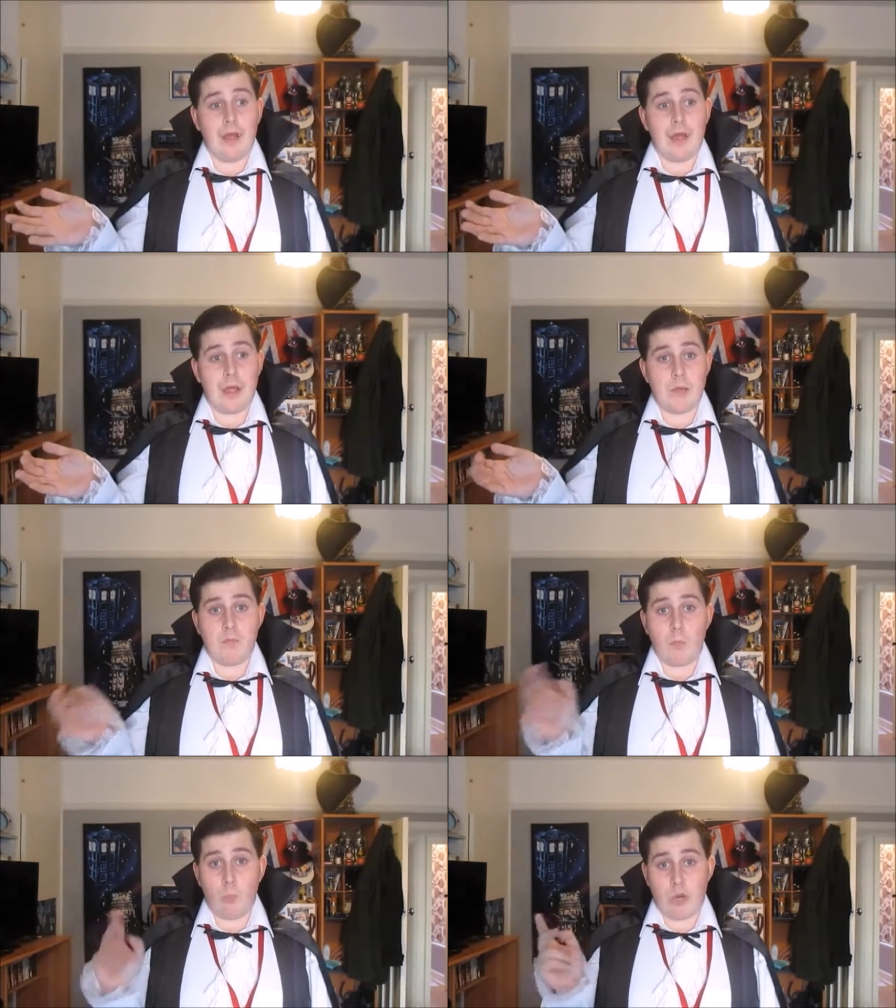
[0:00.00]
Um,
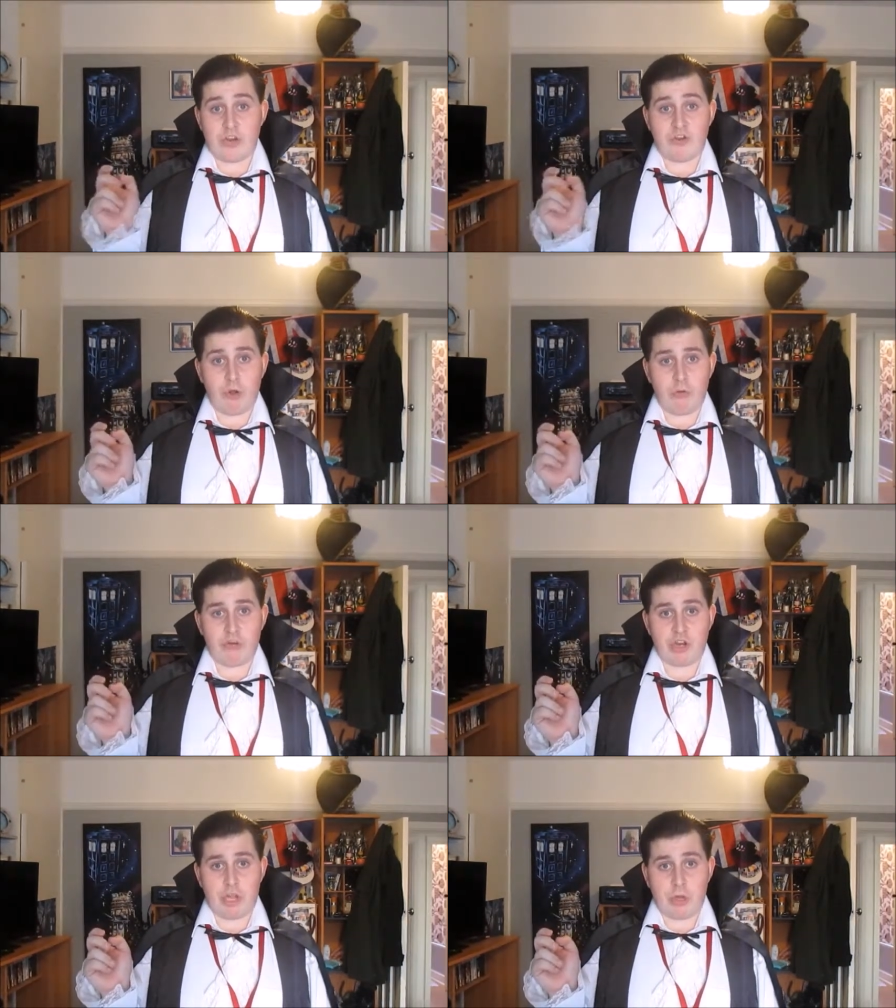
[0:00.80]
which
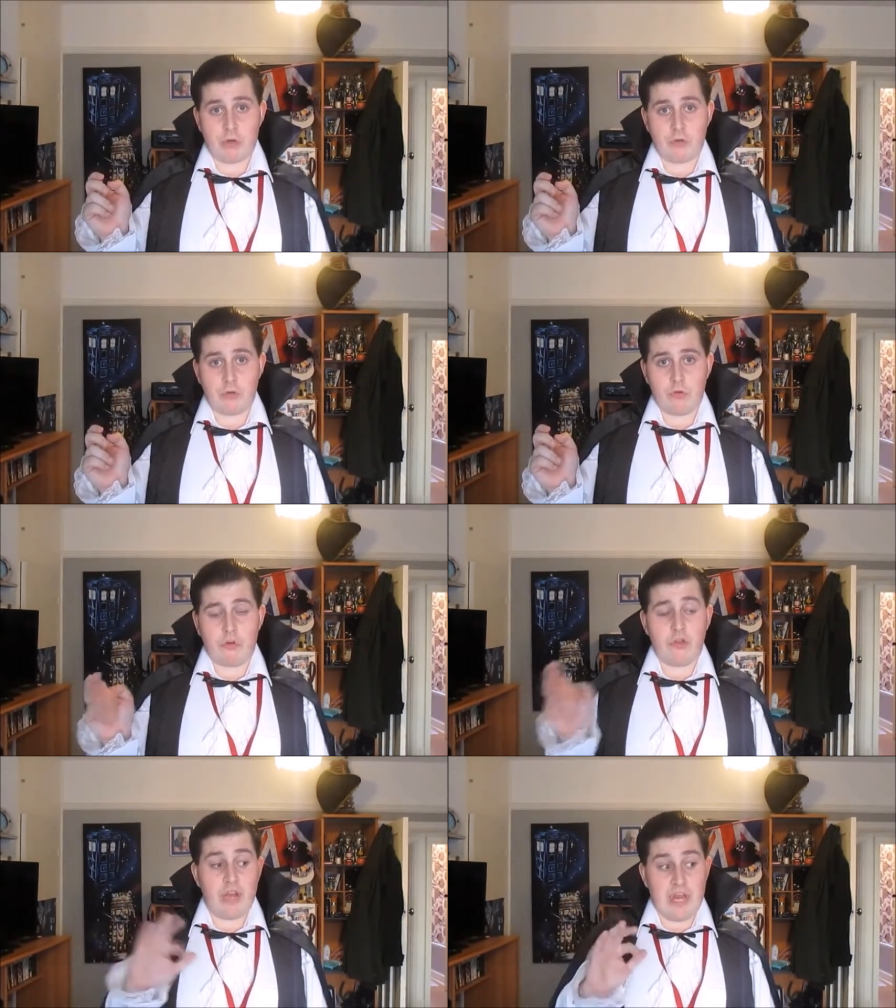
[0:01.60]
object
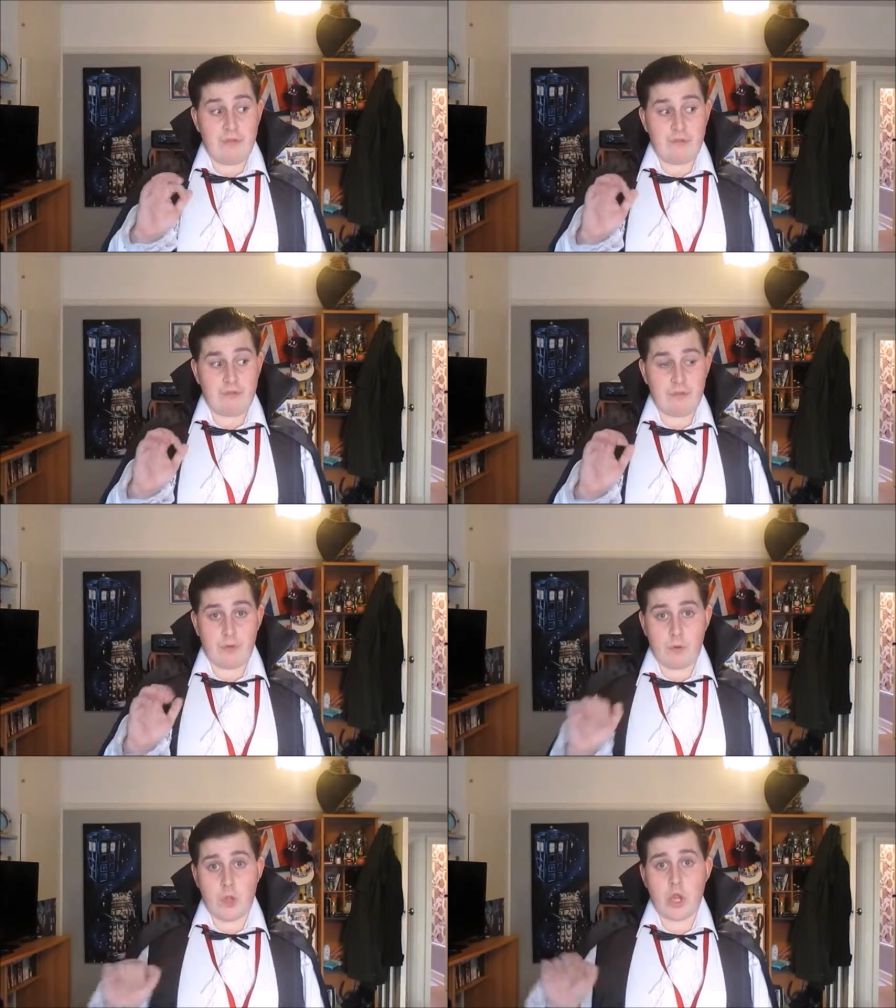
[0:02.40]
to the left of you